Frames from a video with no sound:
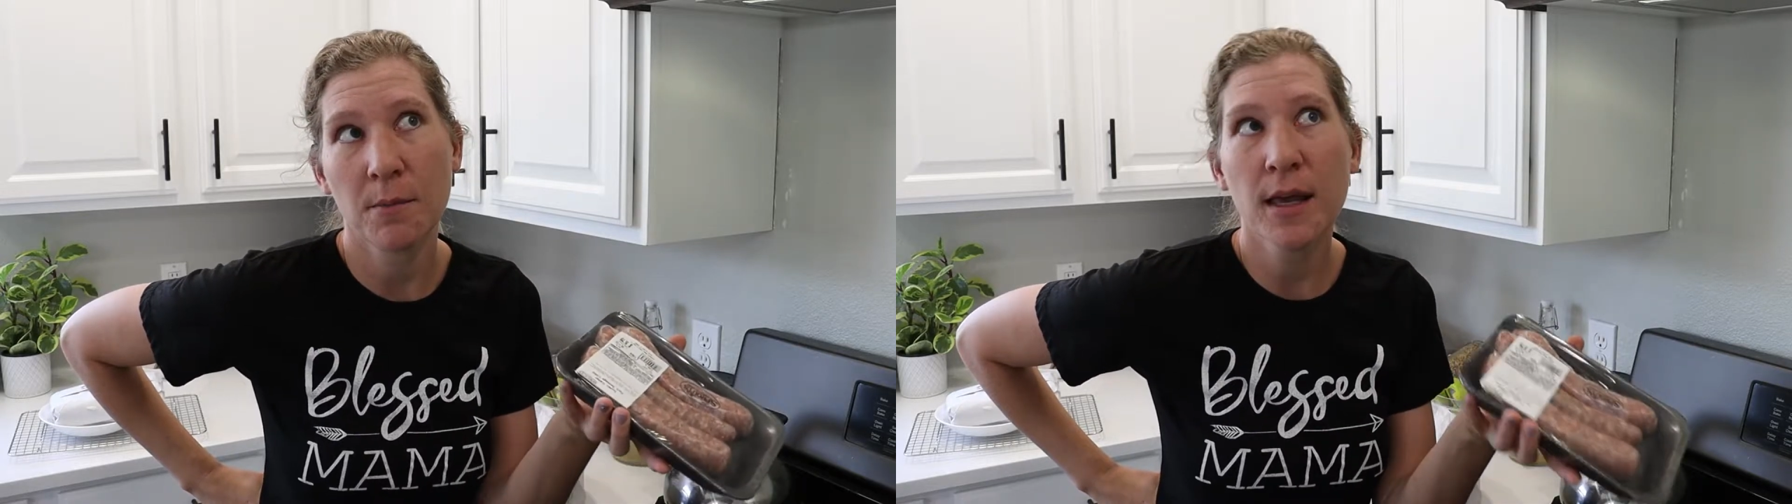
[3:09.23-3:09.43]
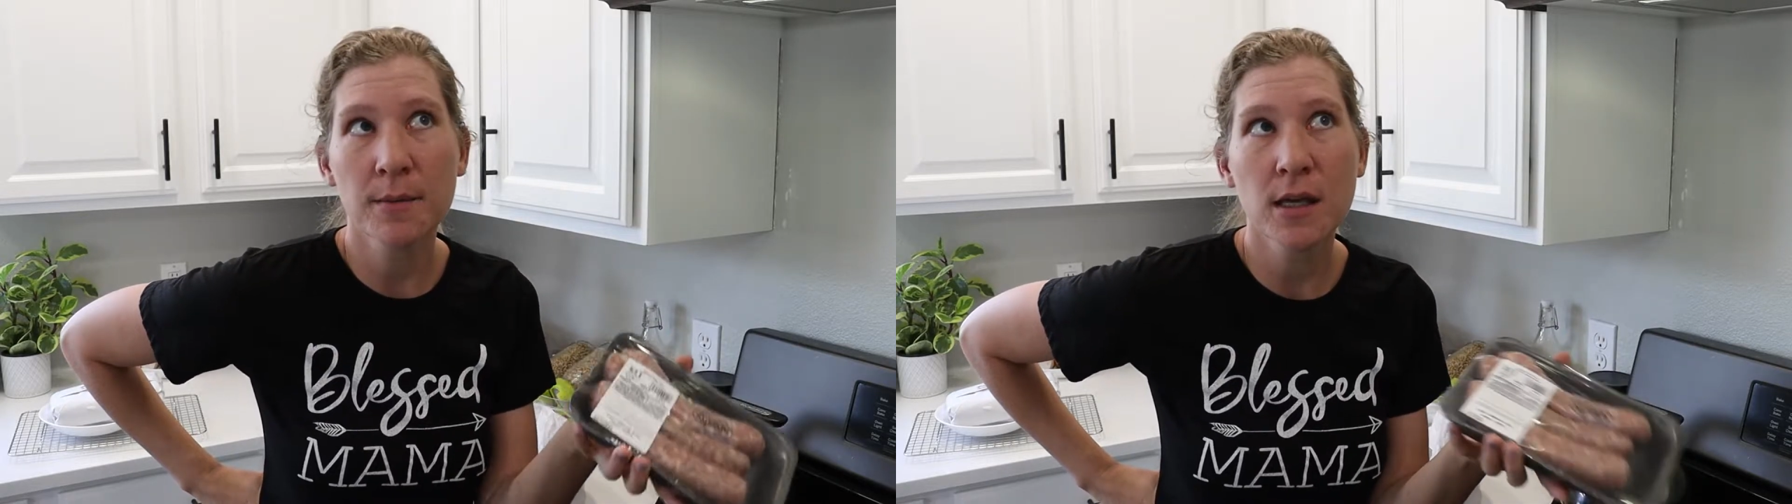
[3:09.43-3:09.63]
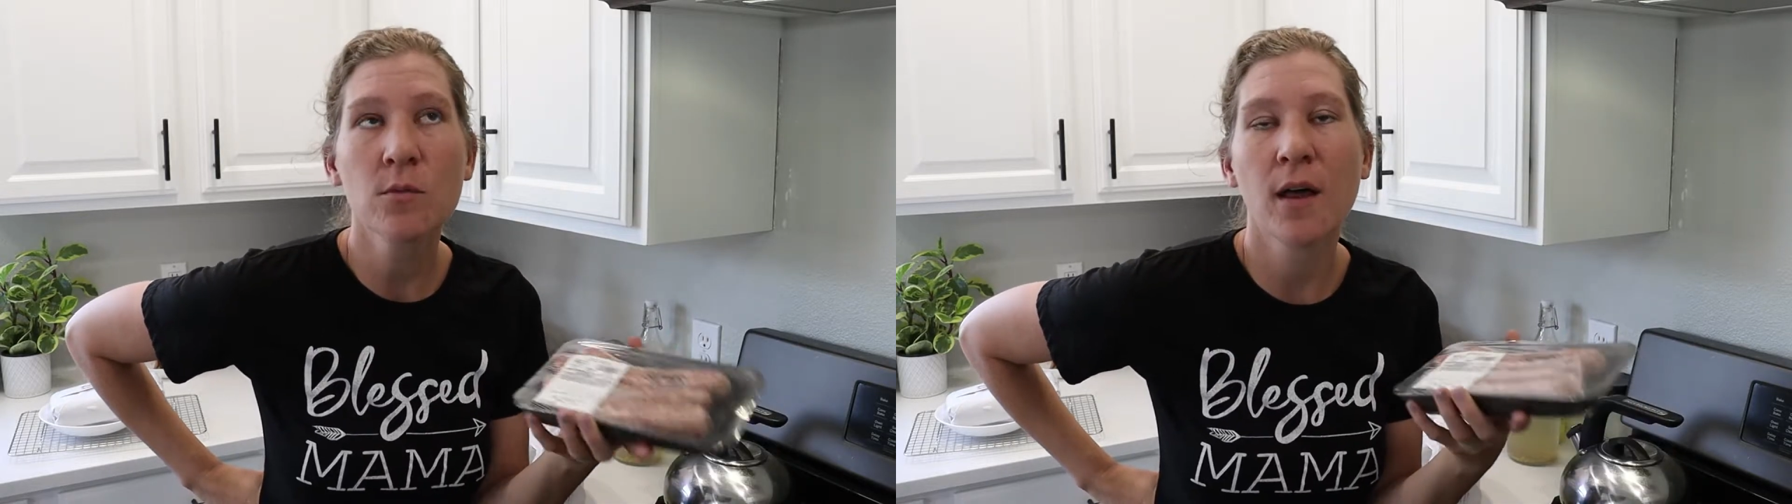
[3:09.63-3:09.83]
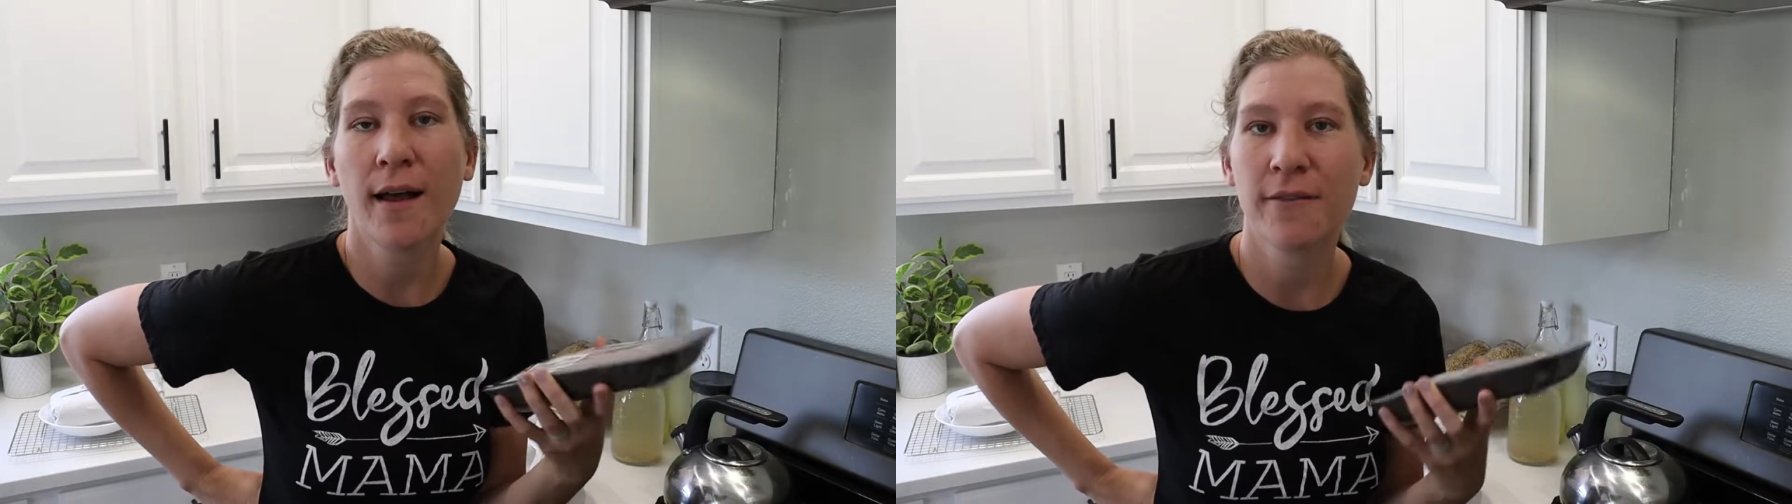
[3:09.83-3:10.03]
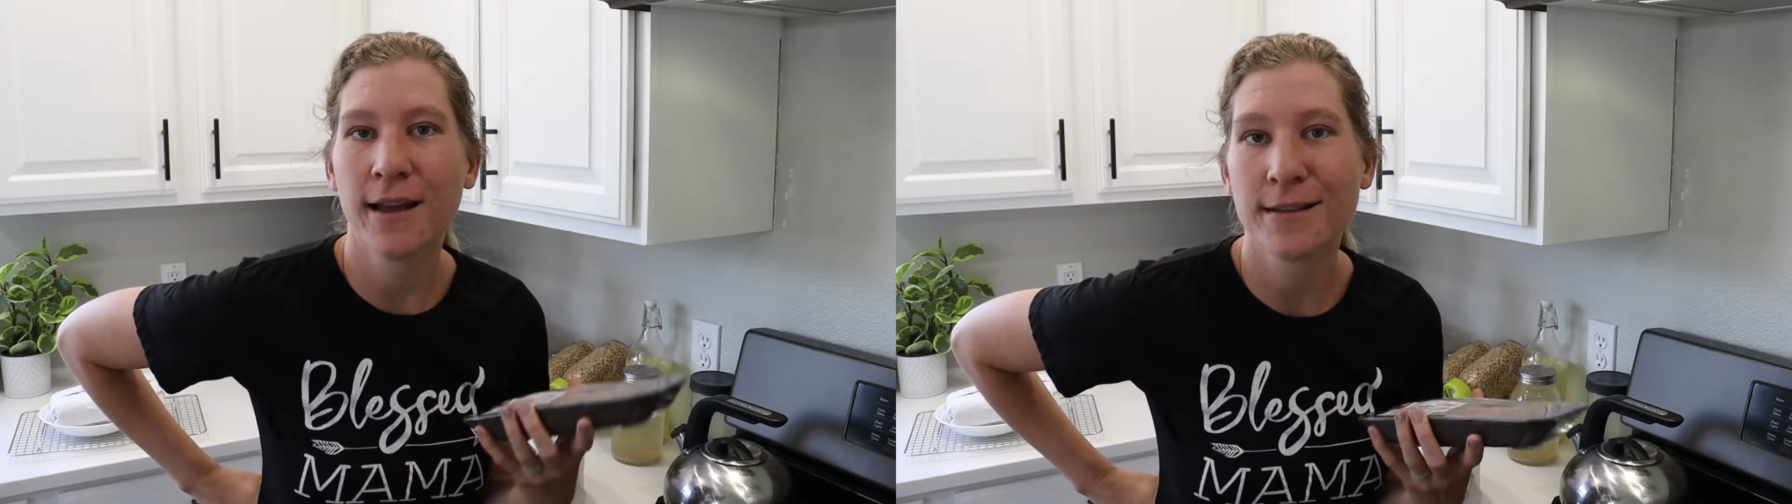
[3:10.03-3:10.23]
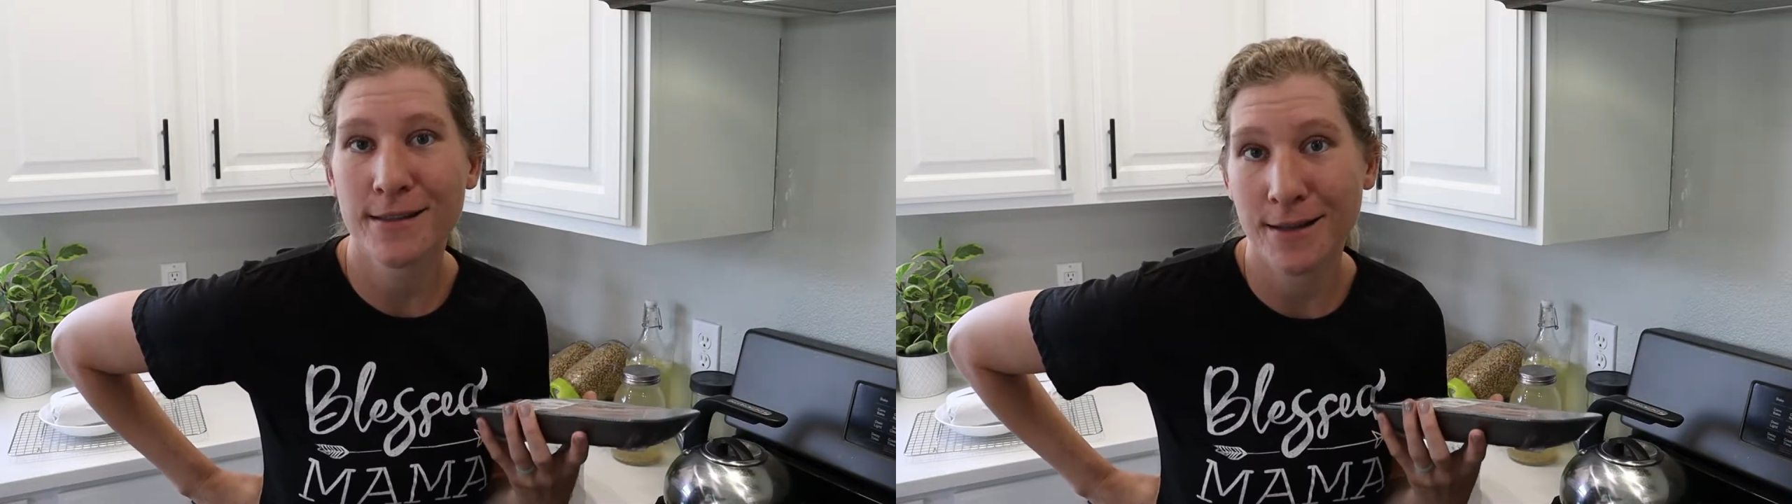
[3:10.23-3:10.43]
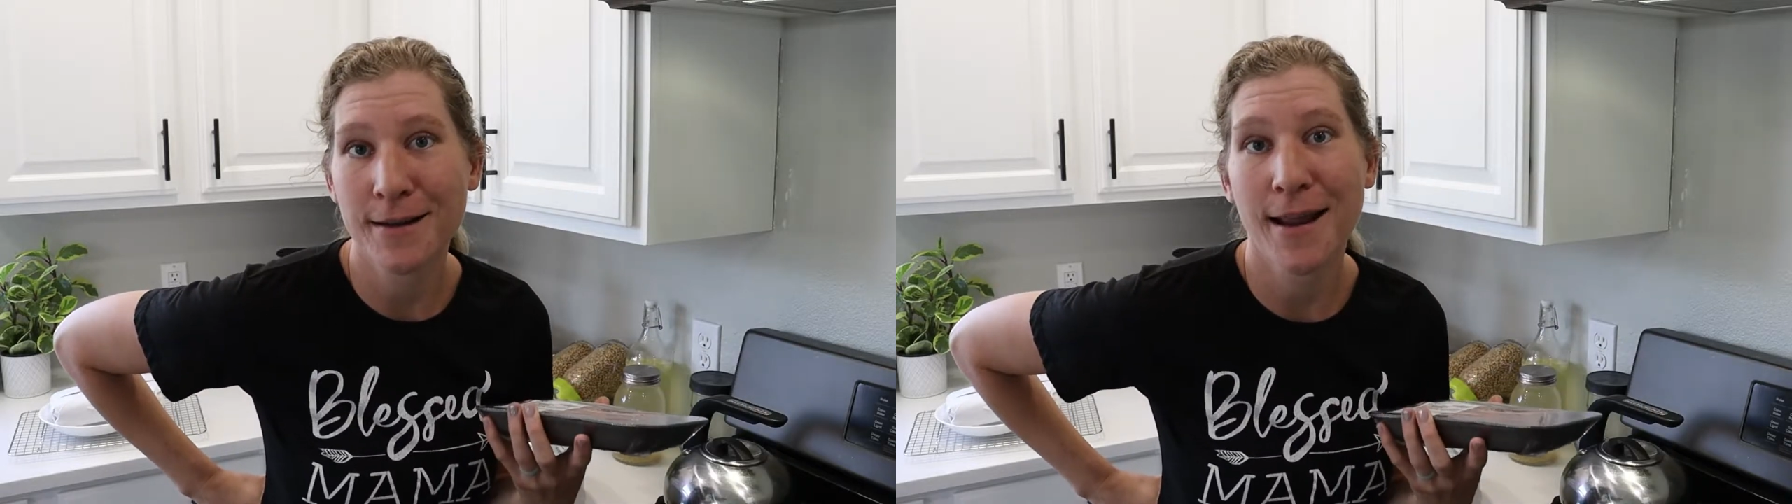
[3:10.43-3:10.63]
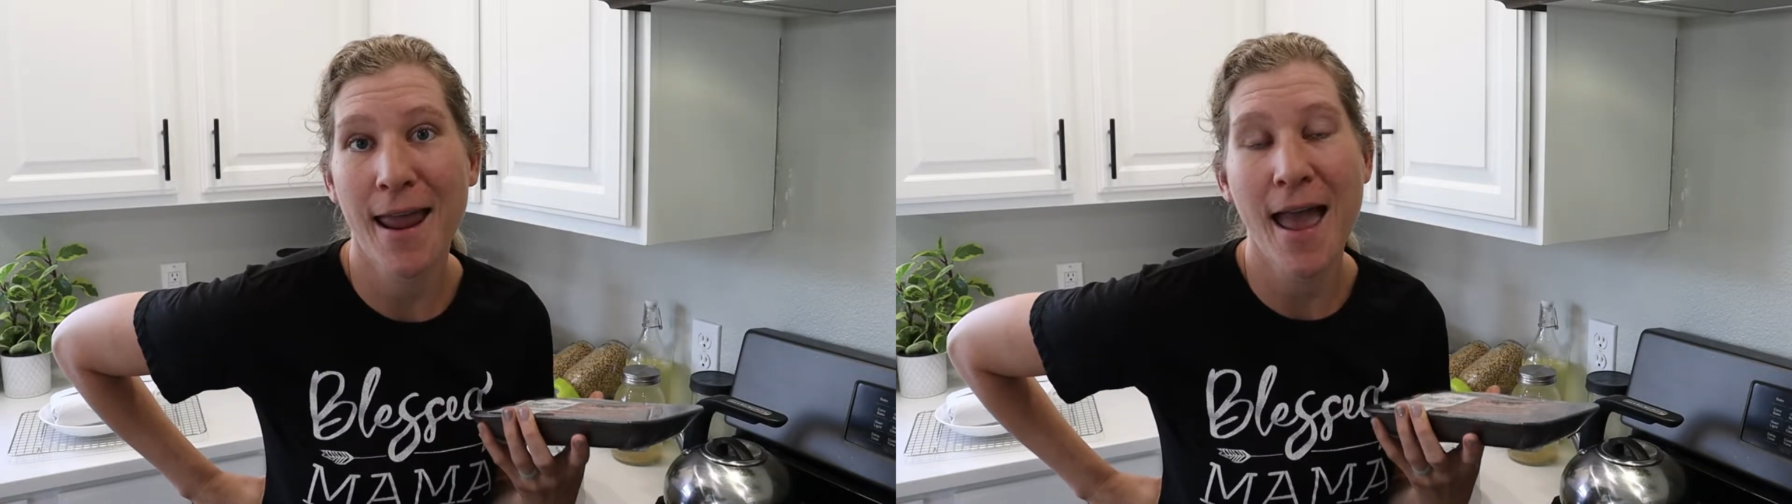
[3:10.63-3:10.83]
Maybe we'll have that Sunday,